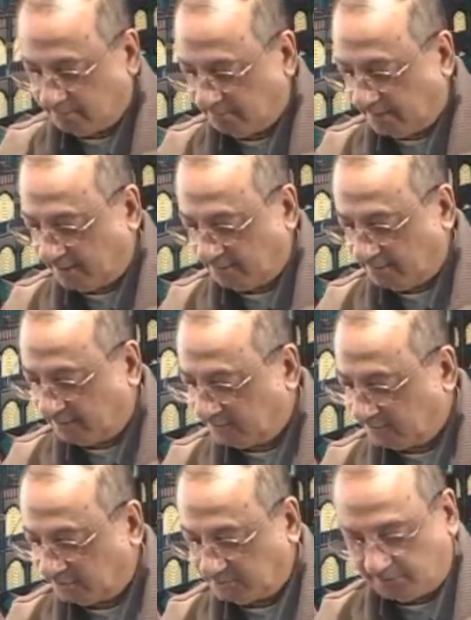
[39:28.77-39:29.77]
Fine, brothers and
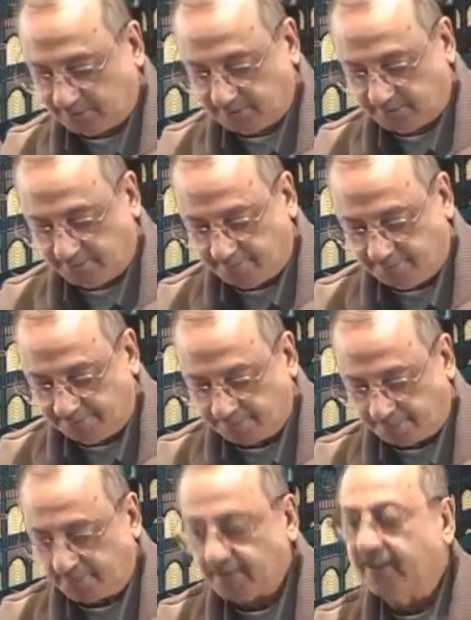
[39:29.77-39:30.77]
sisters?
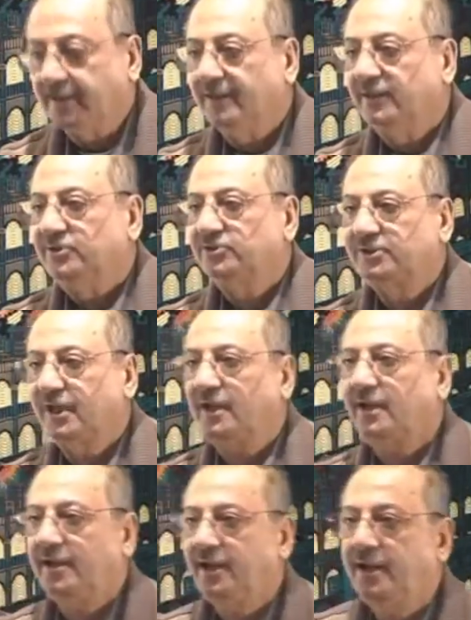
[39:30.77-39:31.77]

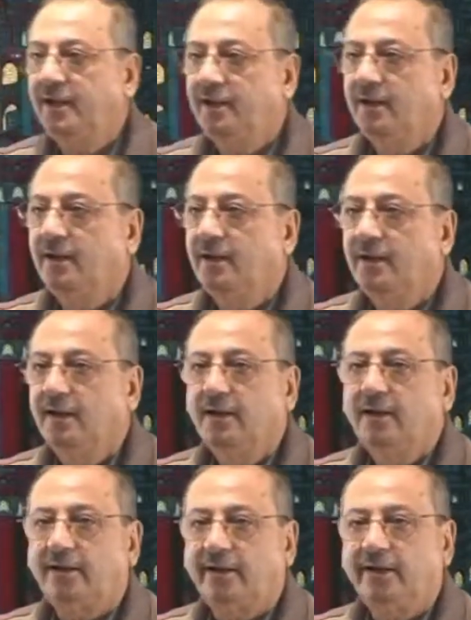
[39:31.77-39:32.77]
Sahih.
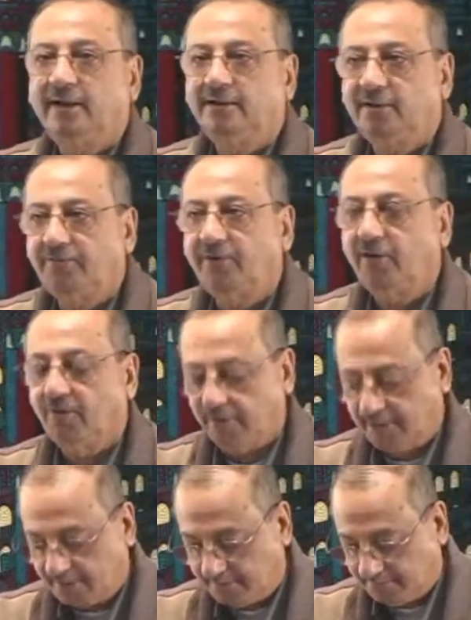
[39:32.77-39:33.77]
Correct the
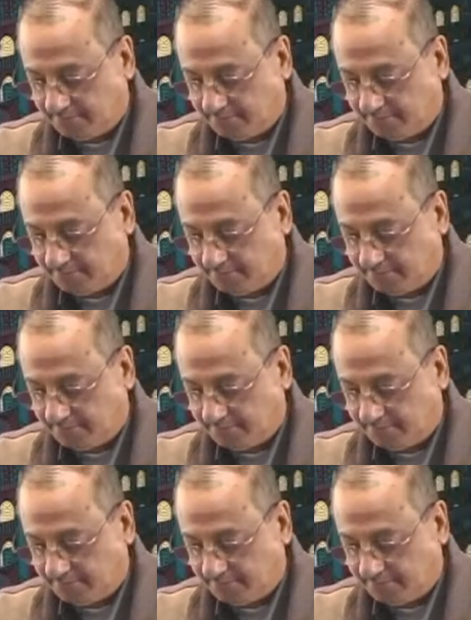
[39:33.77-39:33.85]
following.